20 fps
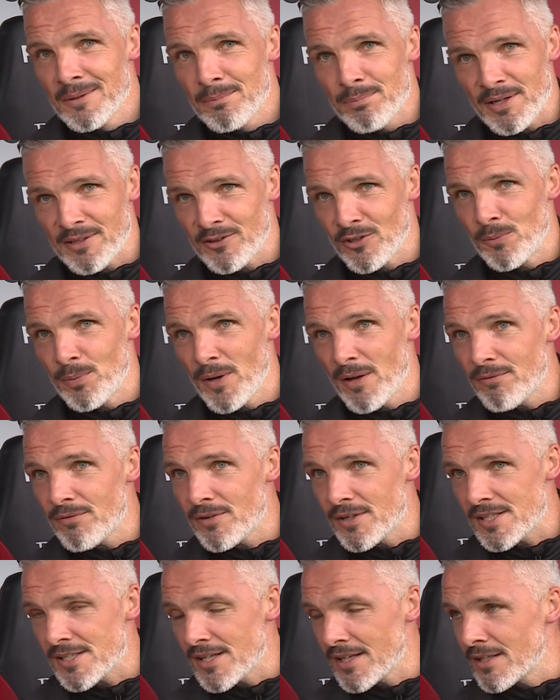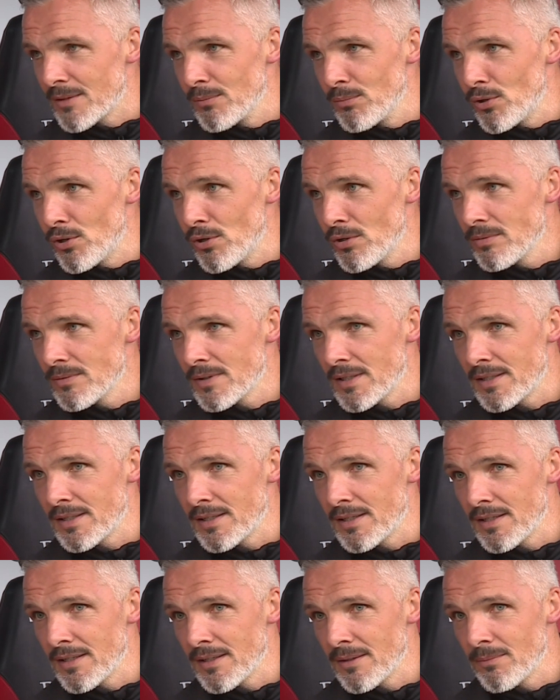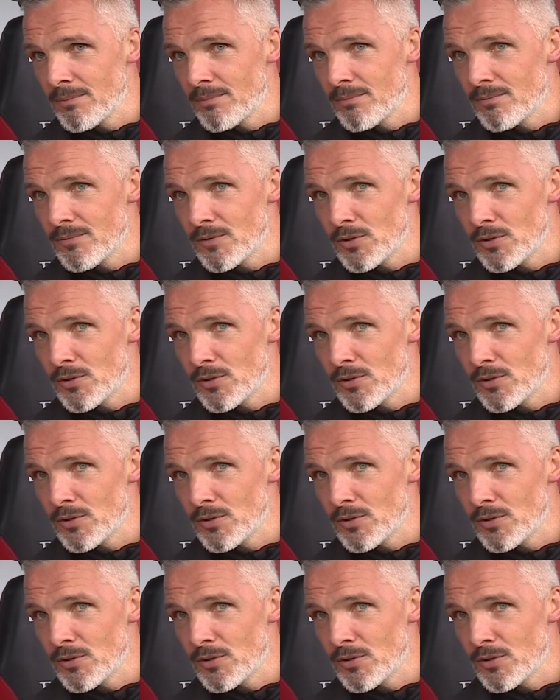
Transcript: picked up every second ball and um,